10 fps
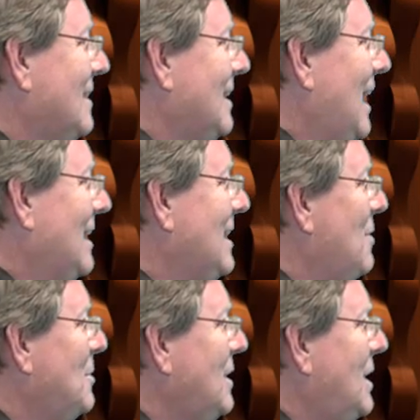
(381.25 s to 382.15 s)
And that
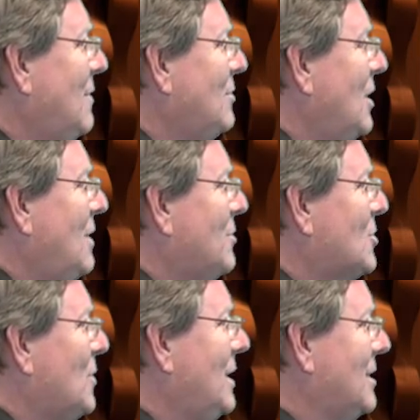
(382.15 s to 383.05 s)
one, they never they never
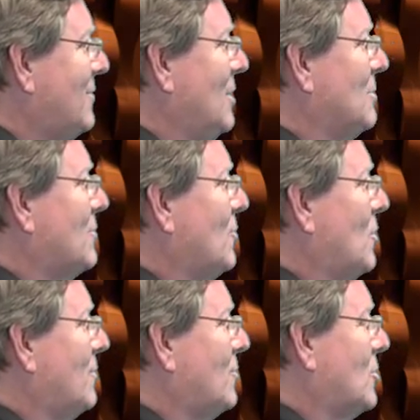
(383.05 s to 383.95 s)
screen his films
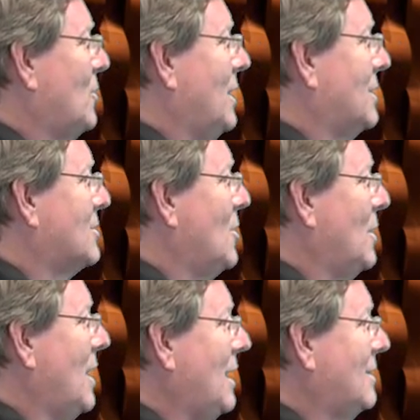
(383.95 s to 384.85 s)
for, for critics, so
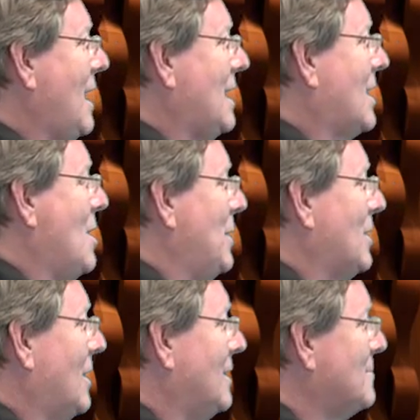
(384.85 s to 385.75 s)
I can't comment
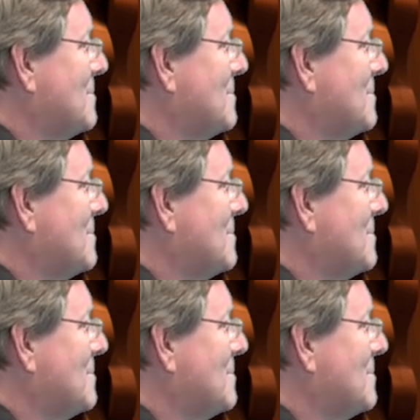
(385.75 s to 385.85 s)
on it.